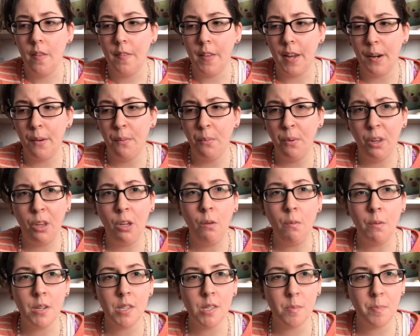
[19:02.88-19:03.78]
that I
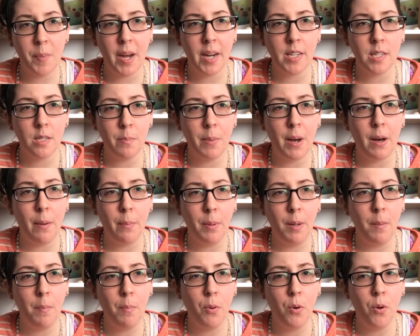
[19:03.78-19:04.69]
really respect about
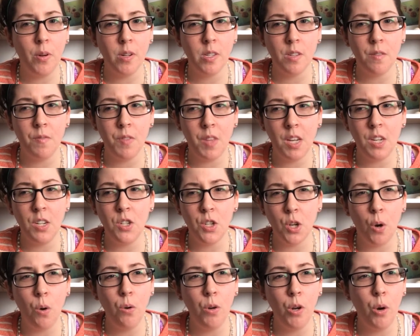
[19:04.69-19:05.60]
people is if they
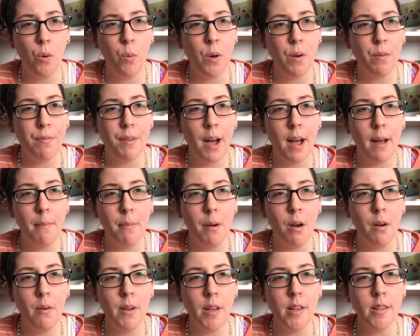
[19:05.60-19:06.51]
don't know what
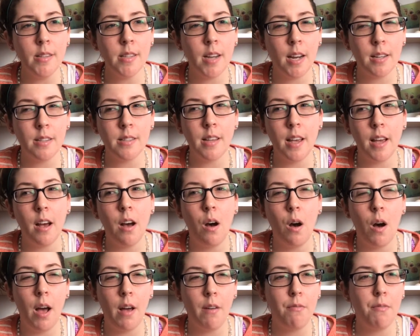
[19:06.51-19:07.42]
fibro is, and I say,
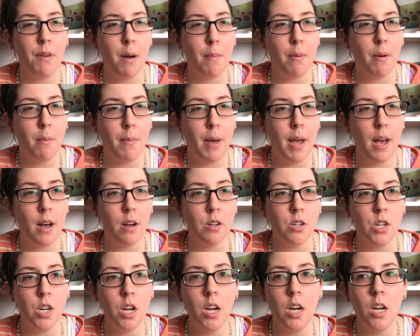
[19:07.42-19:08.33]
oh, I have
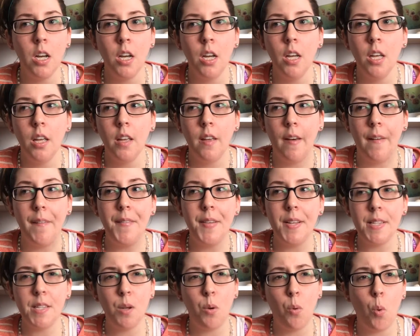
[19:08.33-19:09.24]
fibromyalgia, and
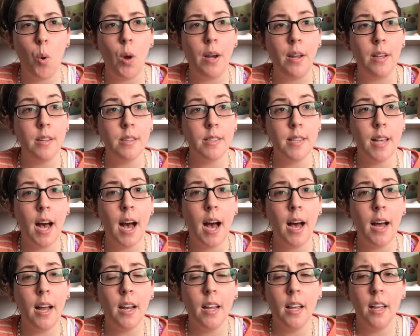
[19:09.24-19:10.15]
they say, what is
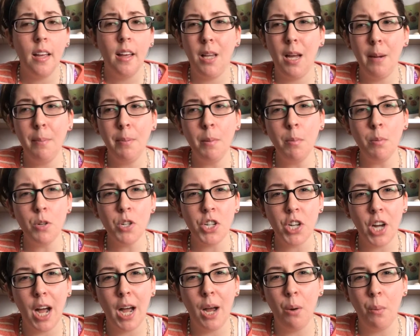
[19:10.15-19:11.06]
that? A lot of people
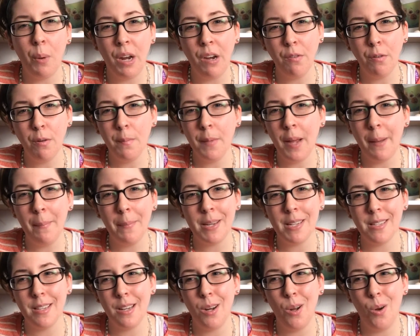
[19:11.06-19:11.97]
shy away from that
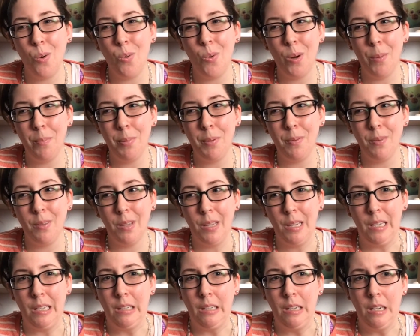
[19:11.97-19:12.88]
because they don't want people
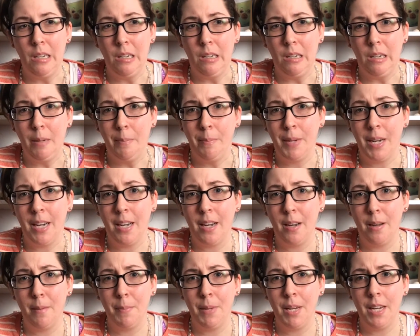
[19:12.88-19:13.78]
like, oh,
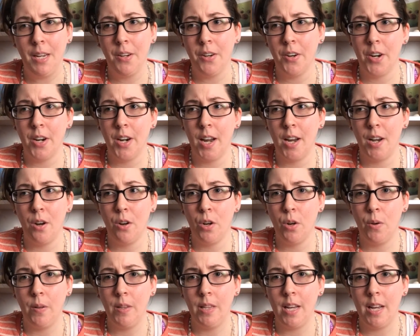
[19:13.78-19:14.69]
I'm ignorant, I don't
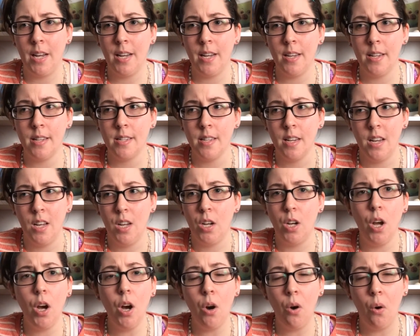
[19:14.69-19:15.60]
know what that is.
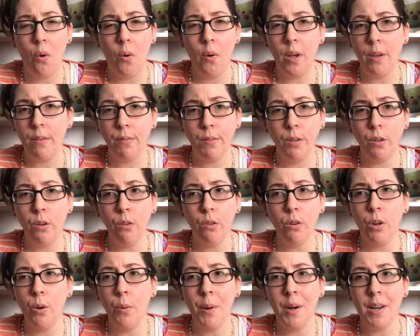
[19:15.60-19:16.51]
No, if you
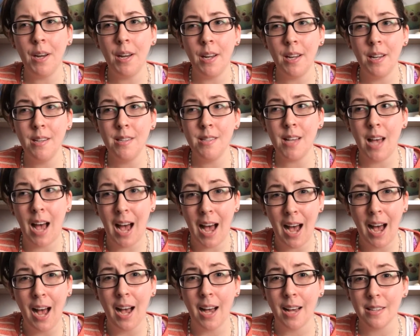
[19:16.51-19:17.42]
don't know what it is,
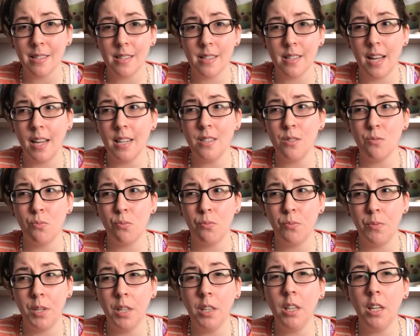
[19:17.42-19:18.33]
ask. That's
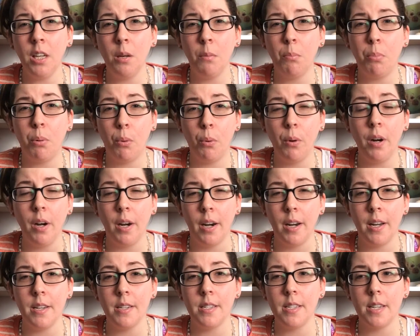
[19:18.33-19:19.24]
really
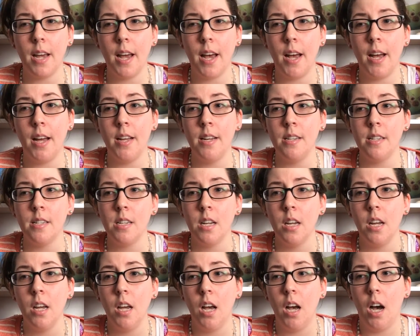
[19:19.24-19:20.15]
important.
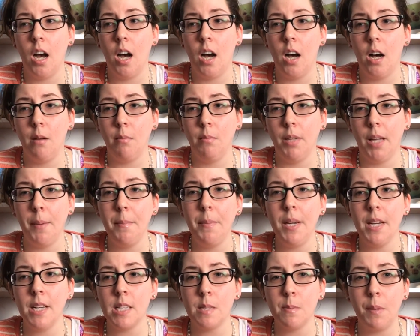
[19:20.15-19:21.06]
And let
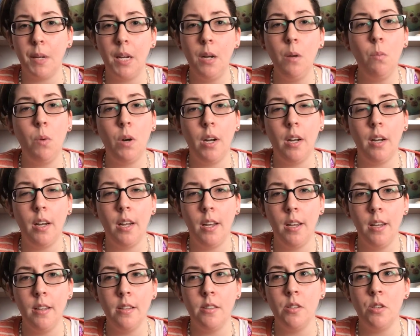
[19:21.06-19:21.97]
me explain what it
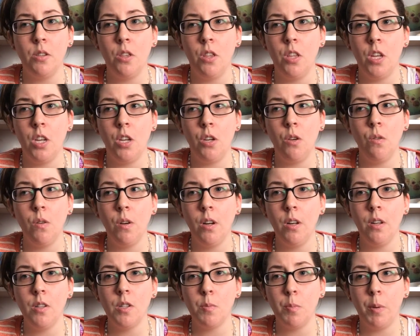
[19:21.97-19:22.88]
is so that you
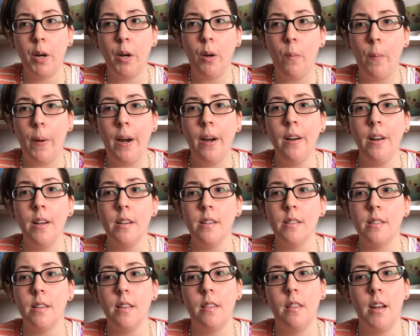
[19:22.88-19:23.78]
can spread
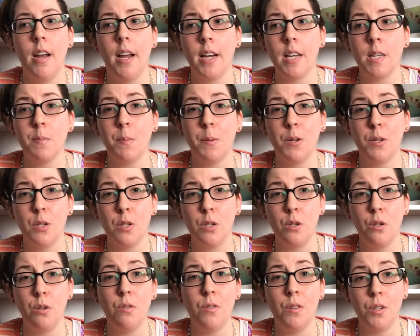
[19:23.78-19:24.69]
awareness. And the next
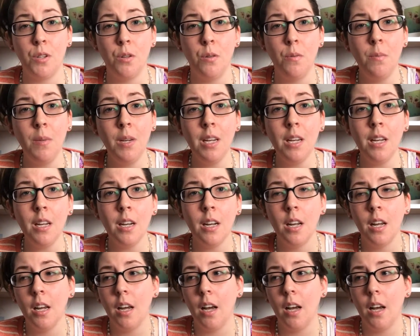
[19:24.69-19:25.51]
person you do meet,